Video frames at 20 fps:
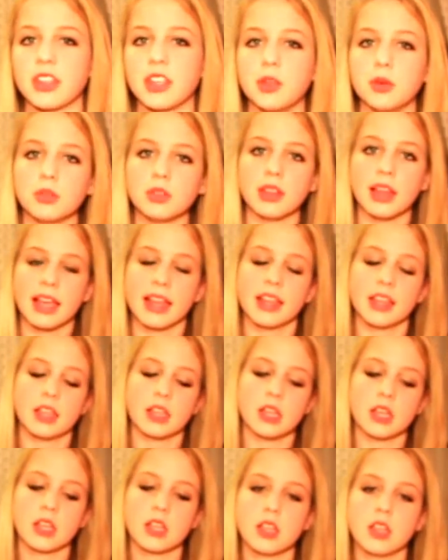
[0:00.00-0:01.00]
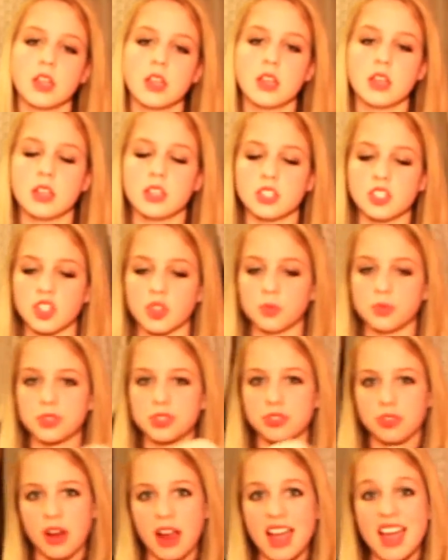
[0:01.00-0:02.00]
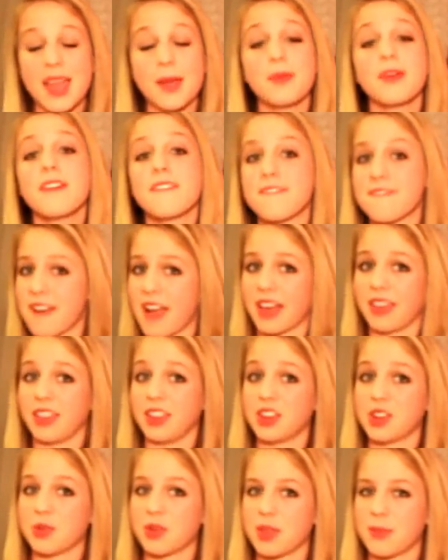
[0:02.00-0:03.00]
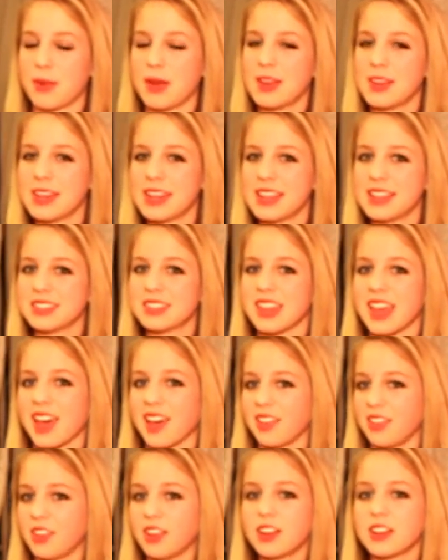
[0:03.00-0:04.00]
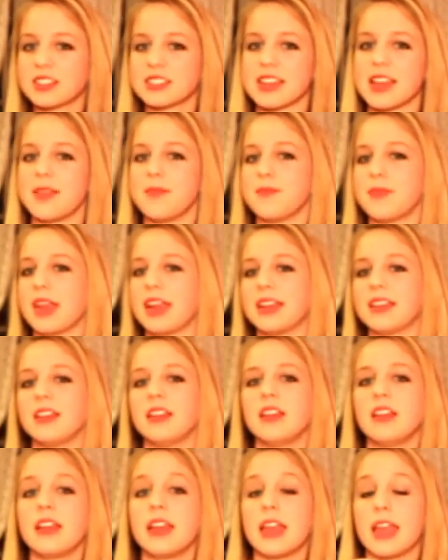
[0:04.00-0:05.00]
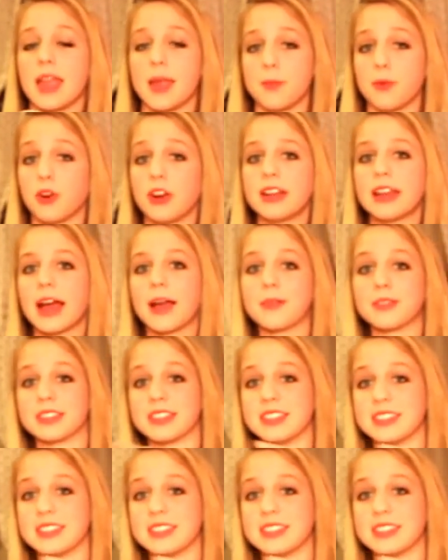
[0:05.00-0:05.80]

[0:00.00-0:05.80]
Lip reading: that you like, subscribe, finally know where the button is. I looked and made a point. I was